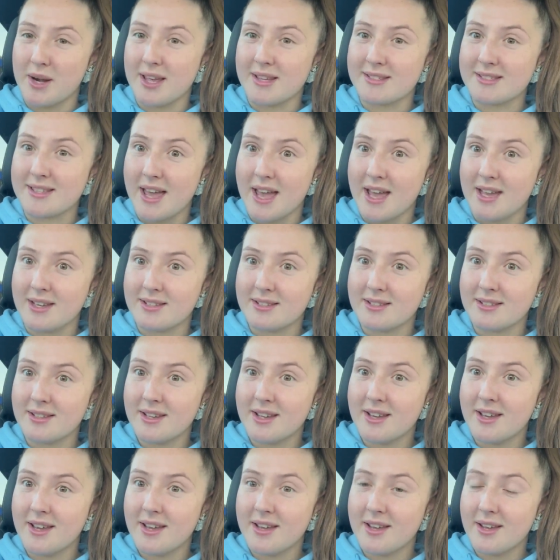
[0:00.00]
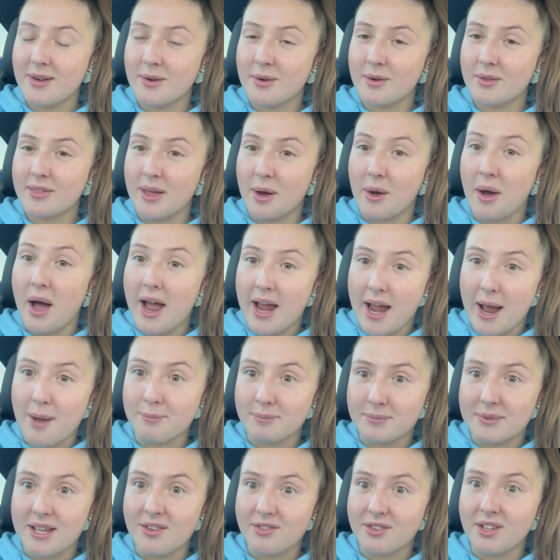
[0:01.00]
I said that I
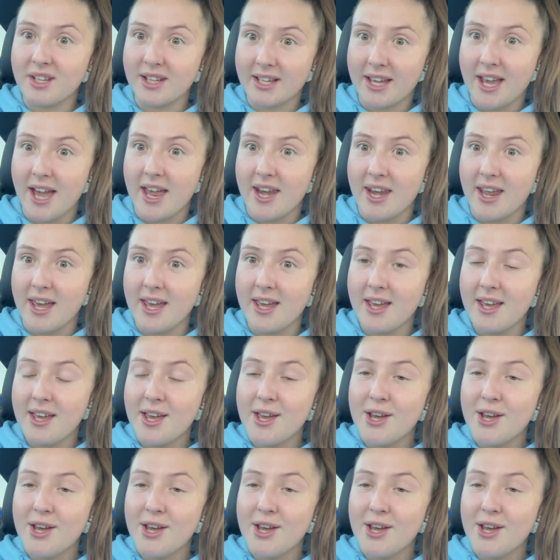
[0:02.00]
am definitely getting it.